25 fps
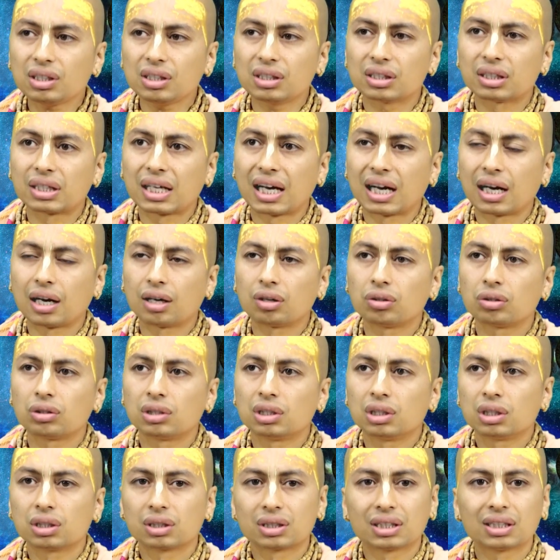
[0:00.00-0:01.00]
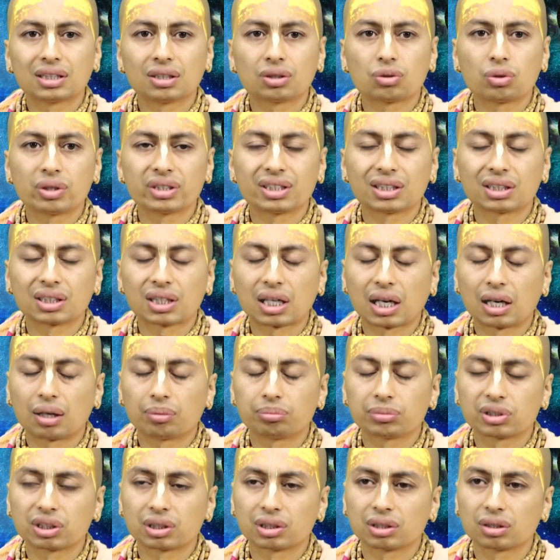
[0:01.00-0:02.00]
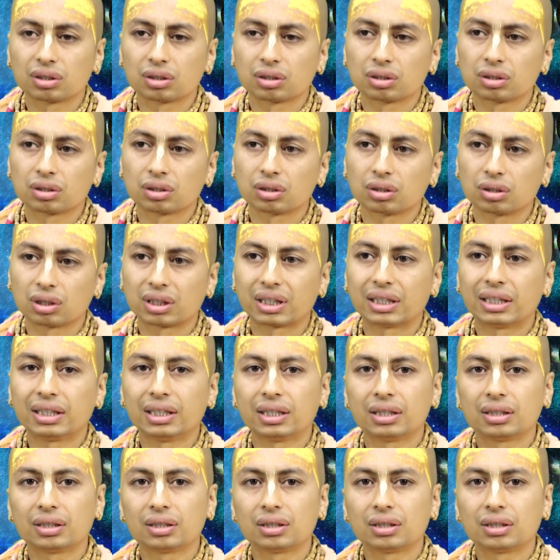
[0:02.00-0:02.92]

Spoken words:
Now, then the question comes, okay,